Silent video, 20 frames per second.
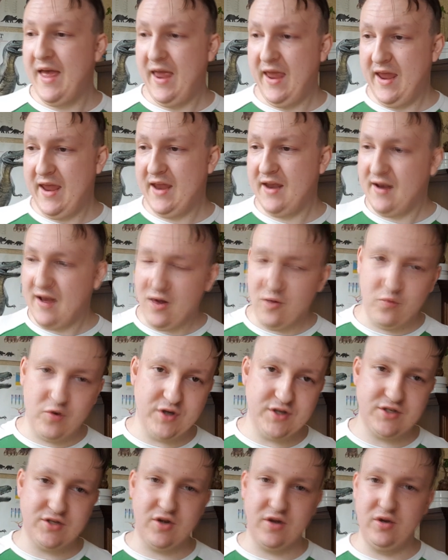and I
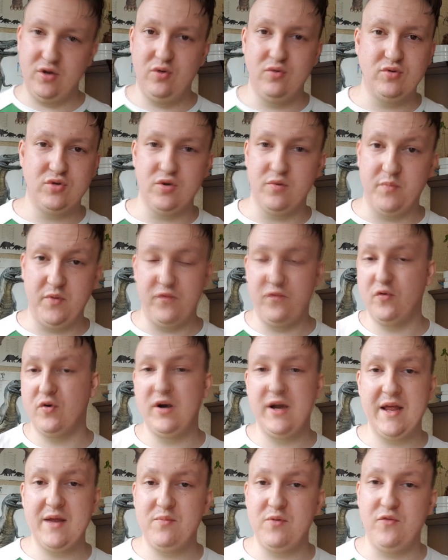was on YouTube
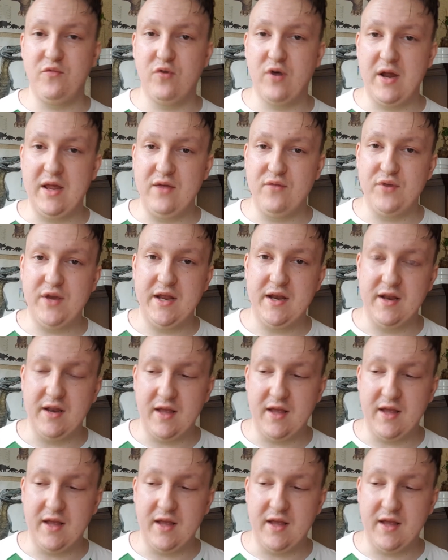before that, before I even had an